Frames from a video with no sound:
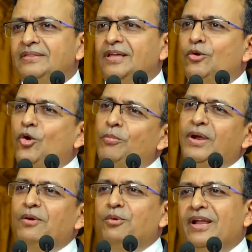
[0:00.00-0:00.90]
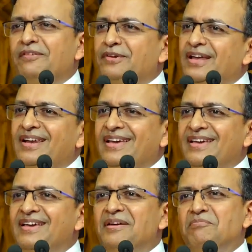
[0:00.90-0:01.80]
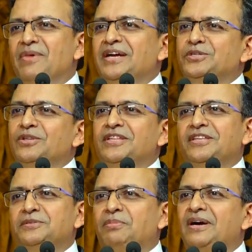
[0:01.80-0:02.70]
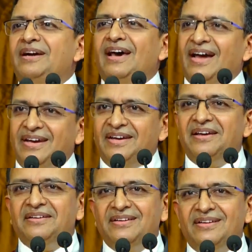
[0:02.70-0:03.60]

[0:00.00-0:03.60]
The cobra would have really made sure that this bird died.